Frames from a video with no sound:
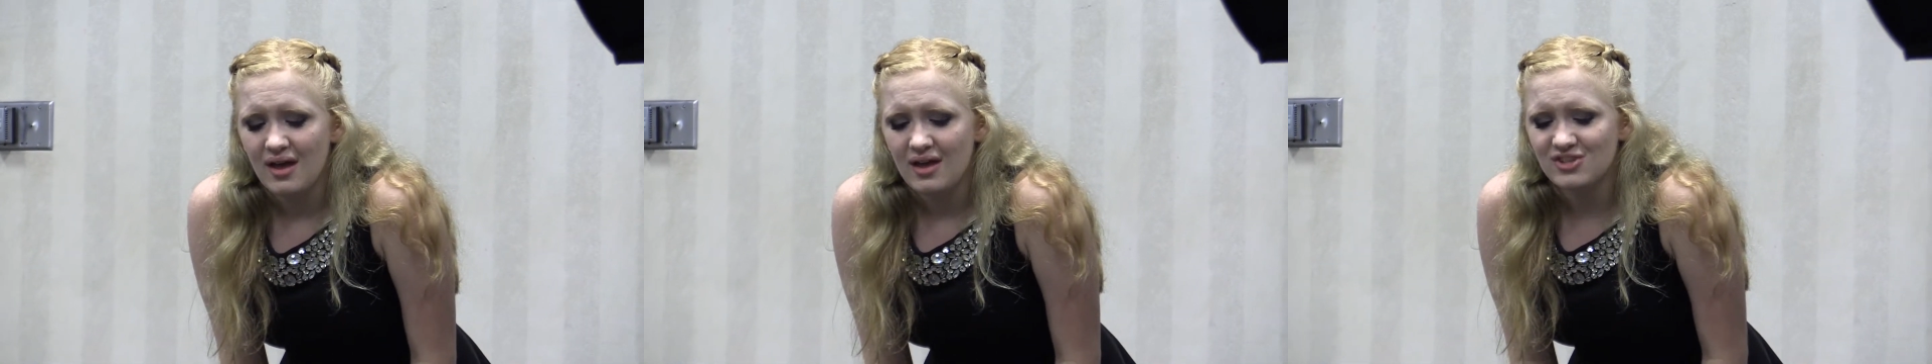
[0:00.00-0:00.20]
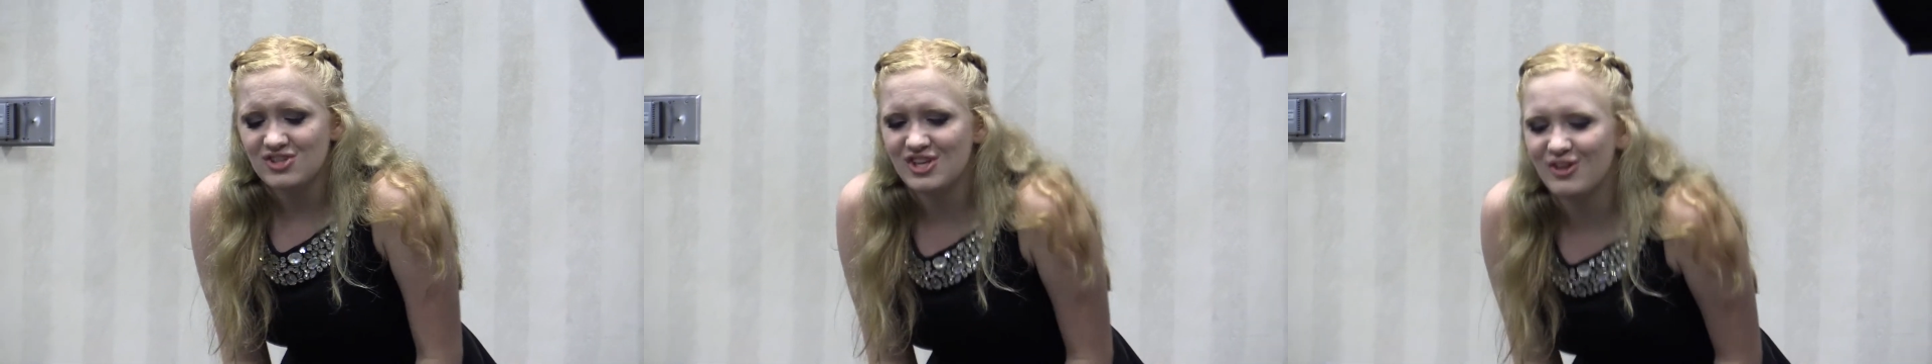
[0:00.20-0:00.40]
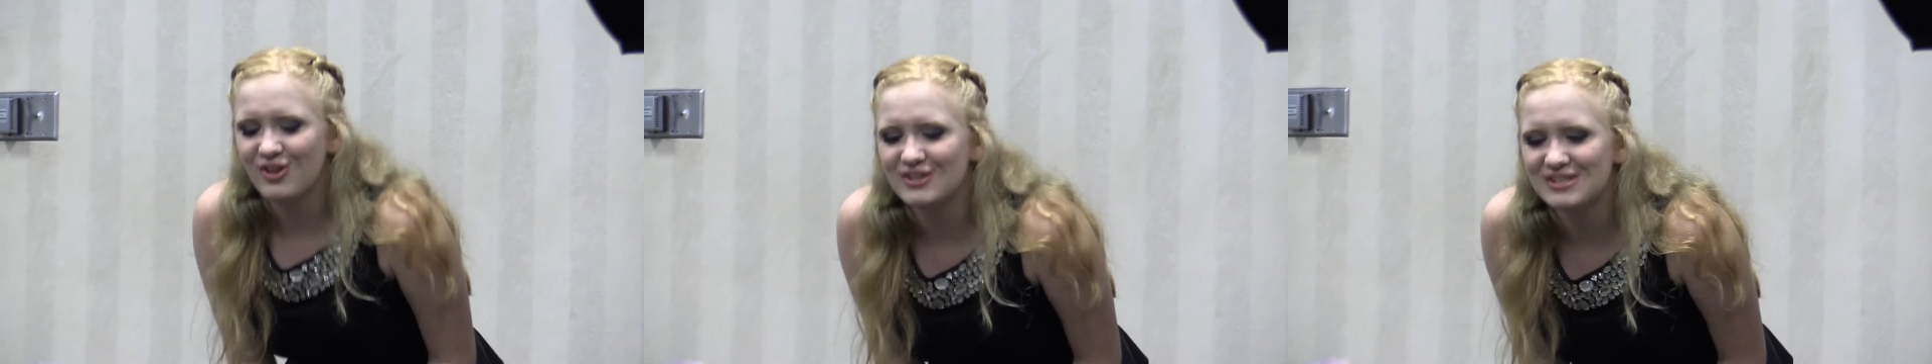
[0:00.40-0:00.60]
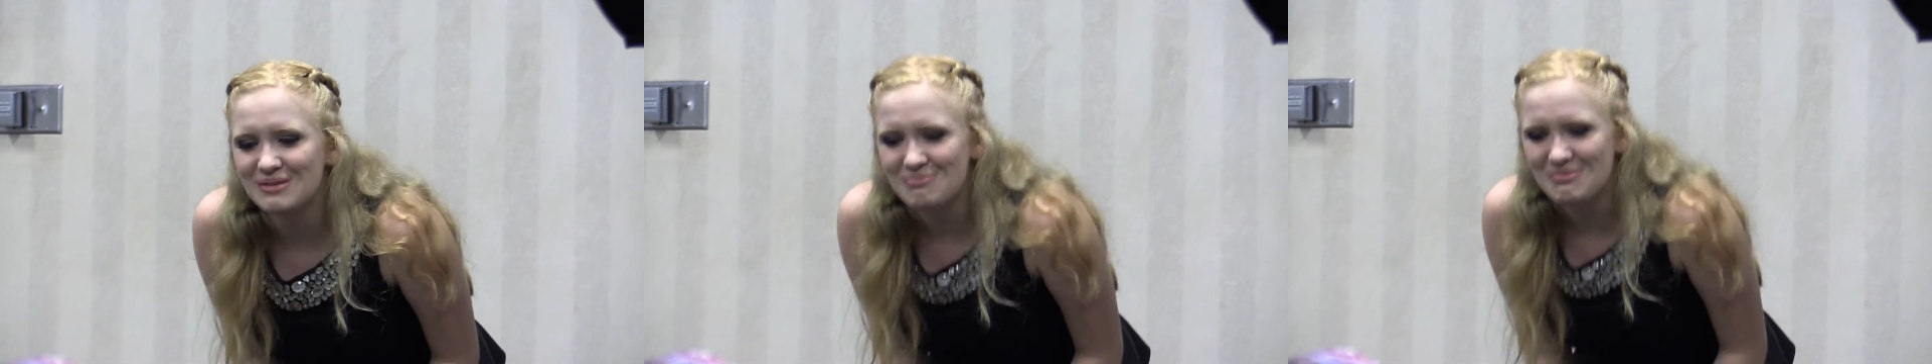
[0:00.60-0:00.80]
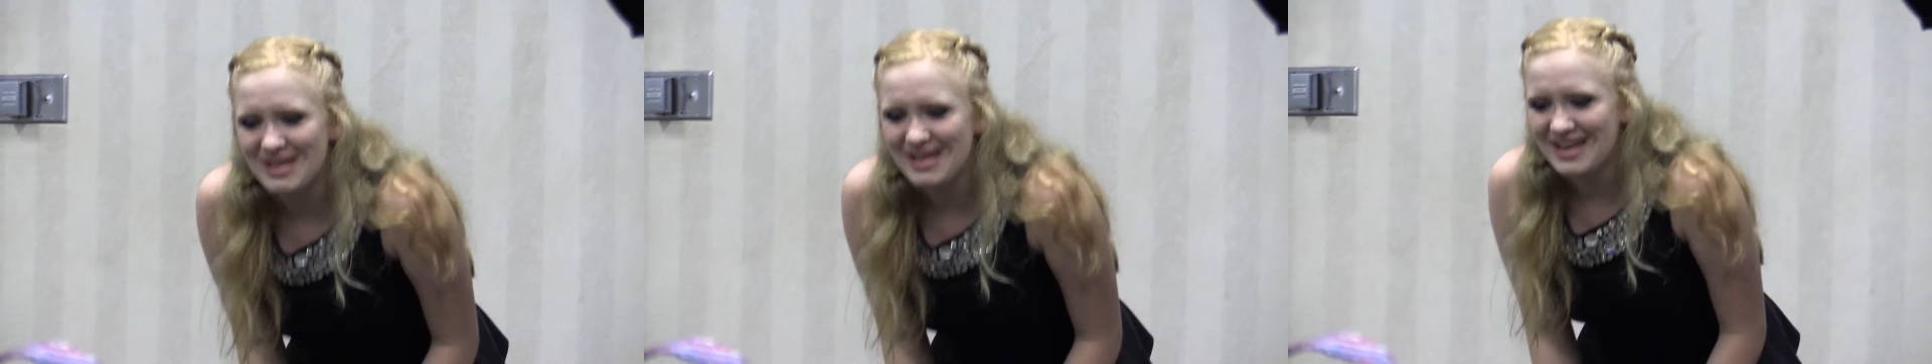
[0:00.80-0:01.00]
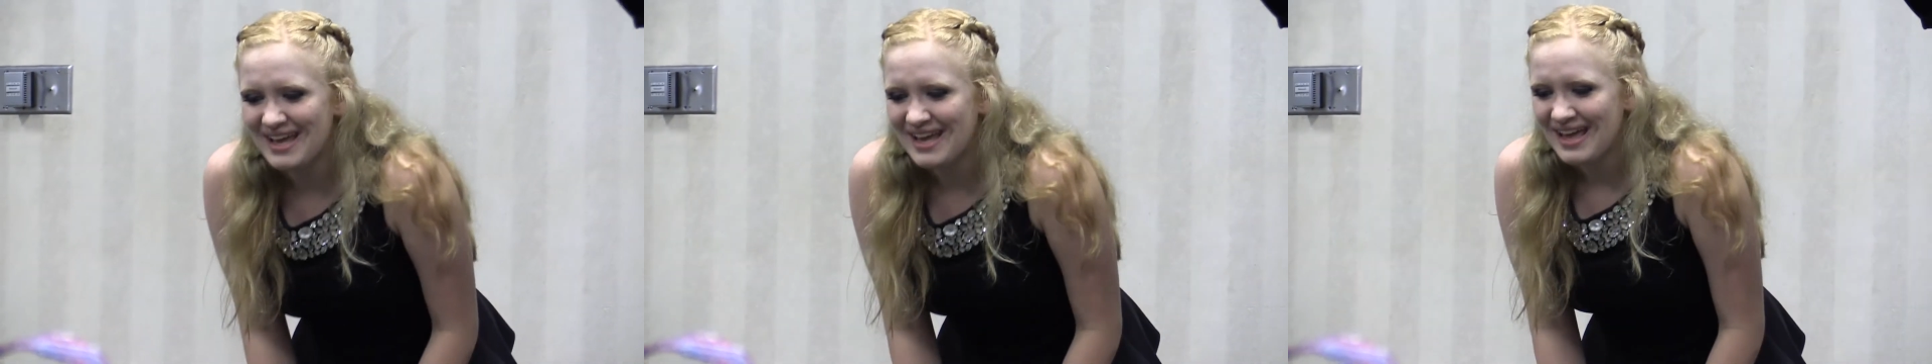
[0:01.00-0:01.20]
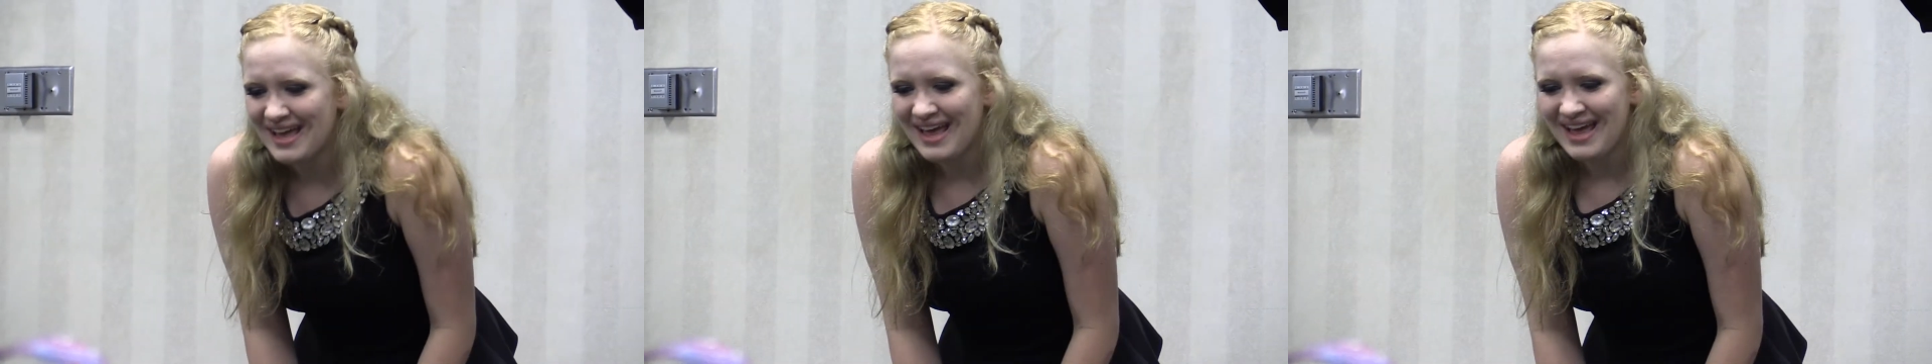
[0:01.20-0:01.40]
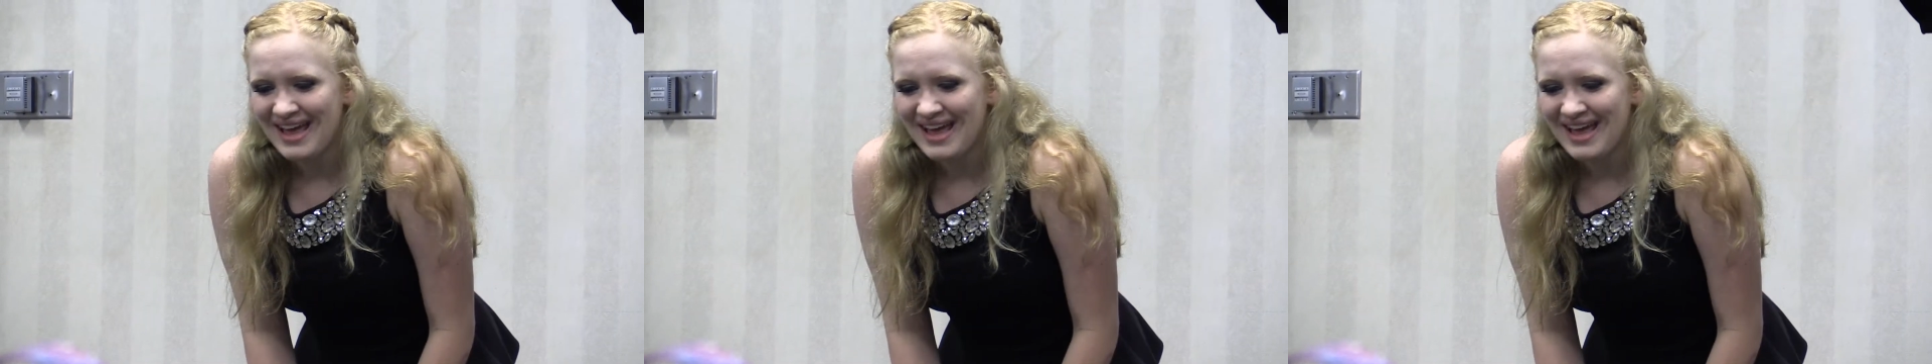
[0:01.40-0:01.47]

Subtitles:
And she looked at me,